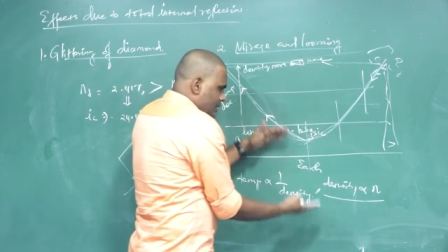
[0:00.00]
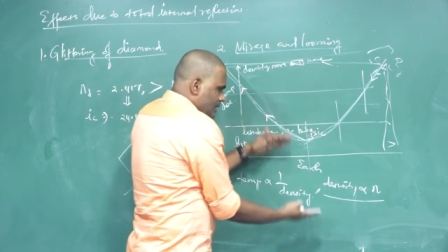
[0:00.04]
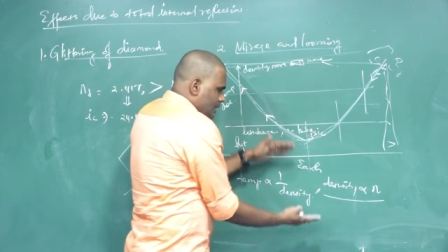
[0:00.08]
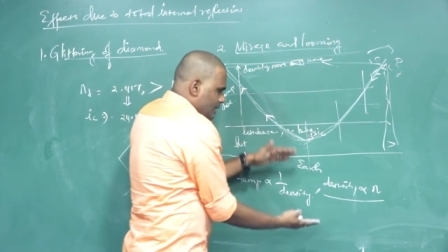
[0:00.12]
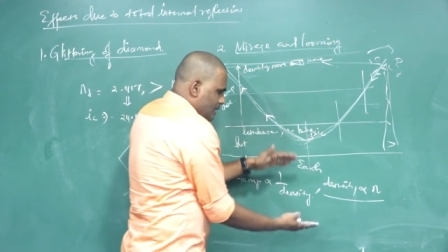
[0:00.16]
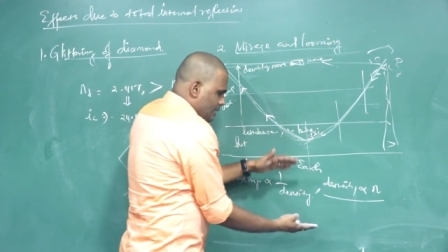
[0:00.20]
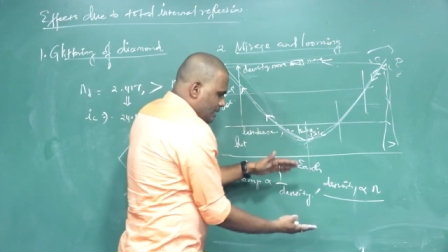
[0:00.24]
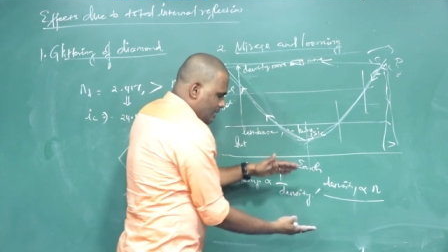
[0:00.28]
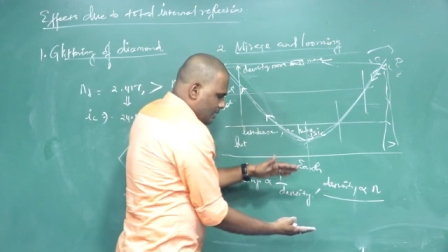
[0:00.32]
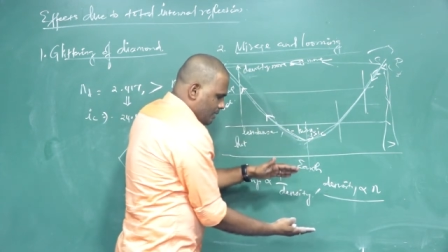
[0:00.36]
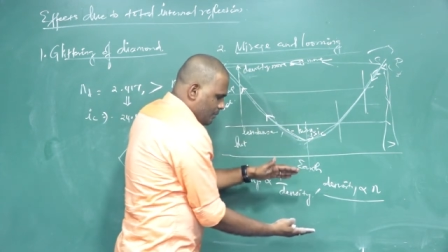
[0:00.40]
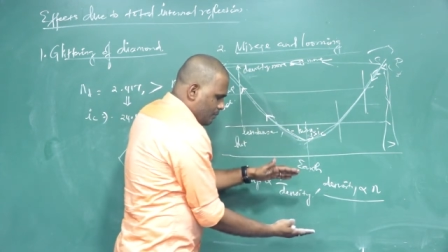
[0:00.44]

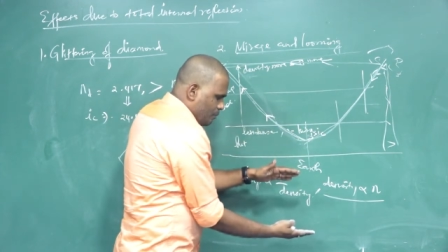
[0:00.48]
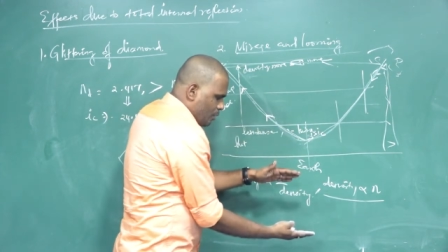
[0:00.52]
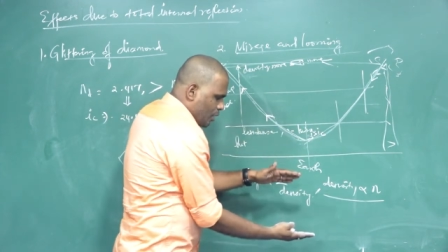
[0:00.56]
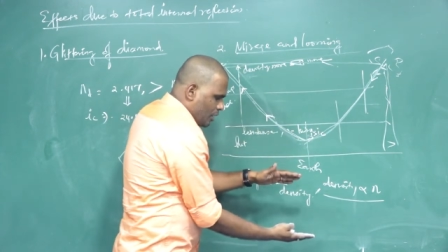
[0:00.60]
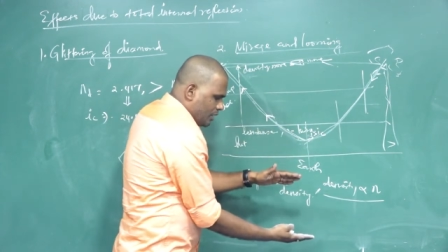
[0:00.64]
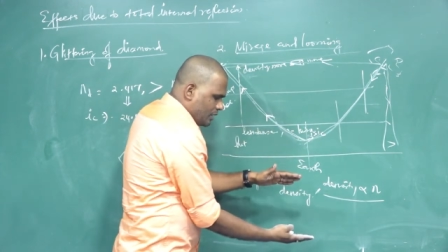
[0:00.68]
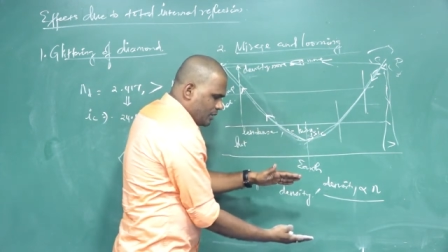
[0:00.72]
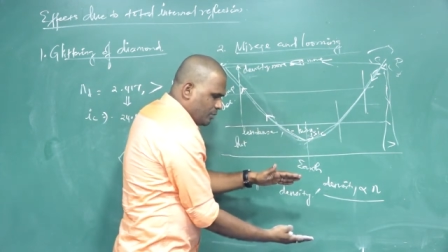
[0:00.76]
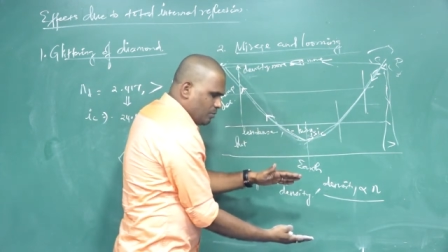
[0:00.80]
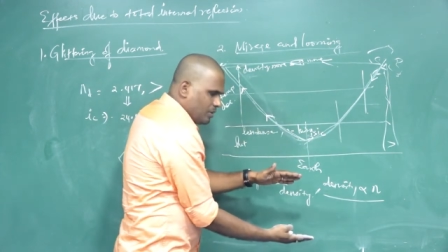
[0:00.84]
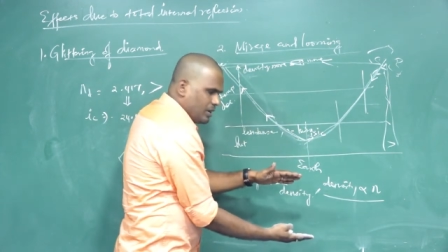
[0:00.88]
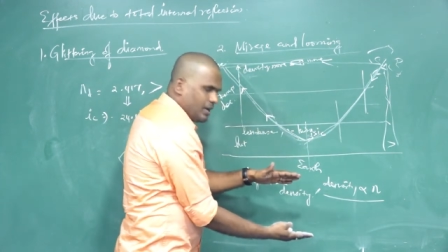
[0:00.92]

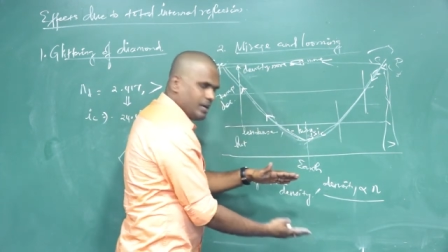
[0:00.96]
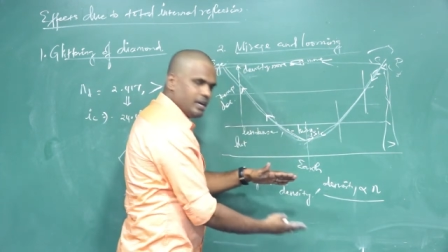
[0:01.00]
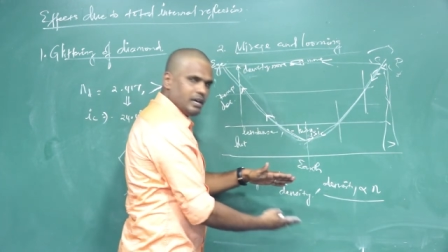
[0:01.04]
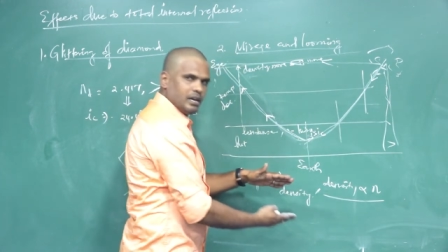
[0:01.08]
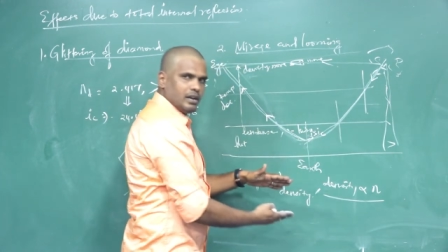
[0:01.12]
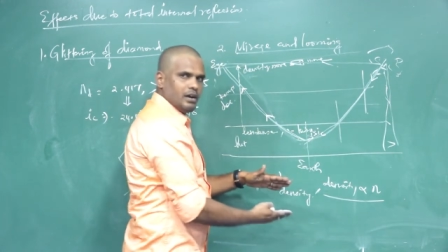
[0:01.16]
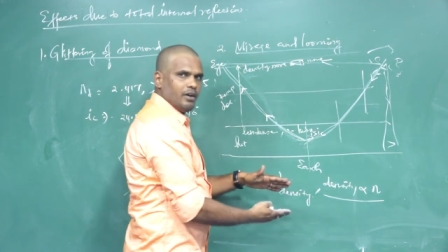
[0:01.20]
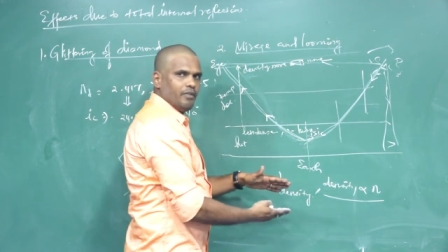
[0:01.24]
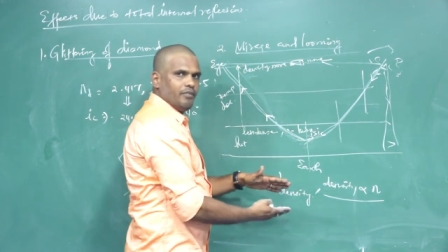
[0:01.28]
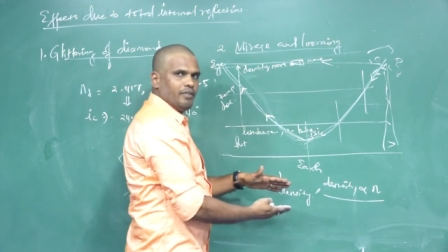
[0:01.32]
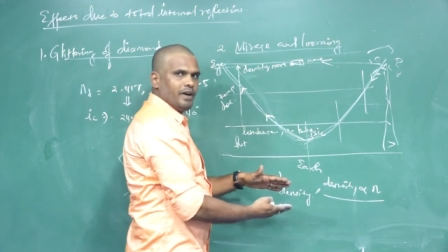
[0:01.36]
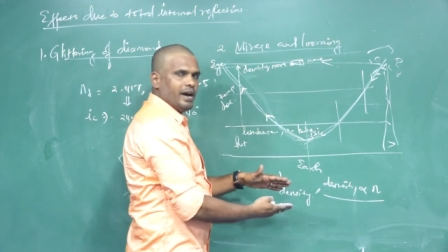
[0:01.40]
bottom layer
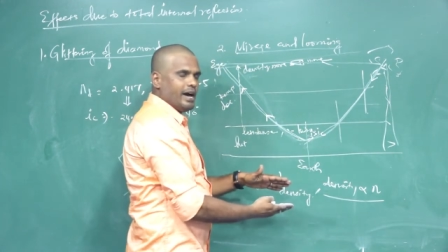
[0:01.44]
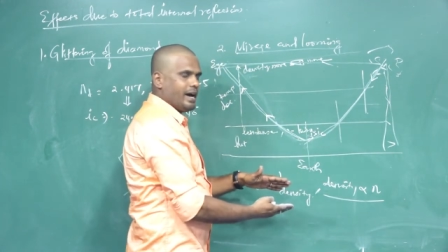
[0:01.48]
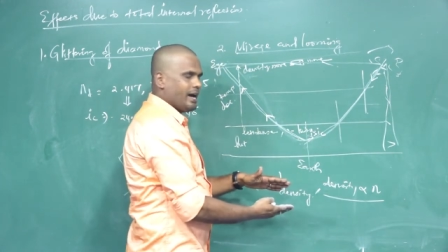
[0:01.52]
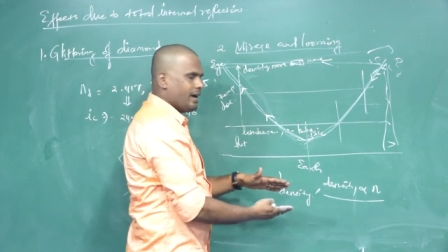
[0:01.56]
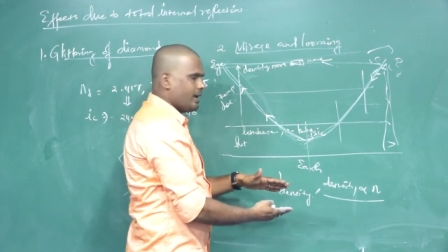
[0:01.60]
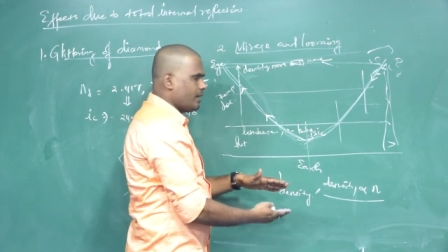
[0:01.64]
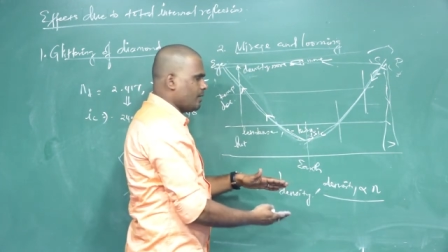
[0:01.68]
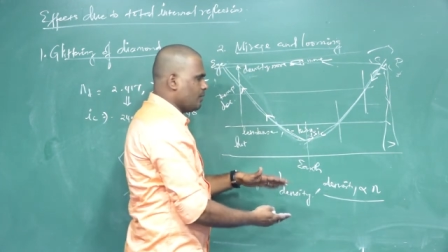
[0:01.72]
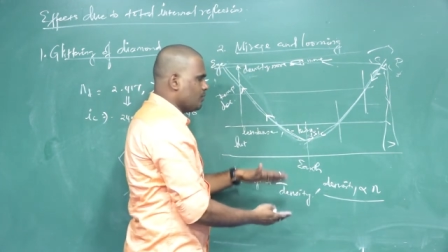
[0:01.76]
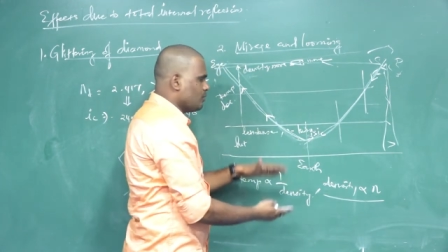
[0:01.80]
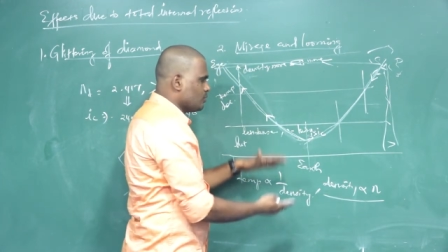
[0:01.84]
of air,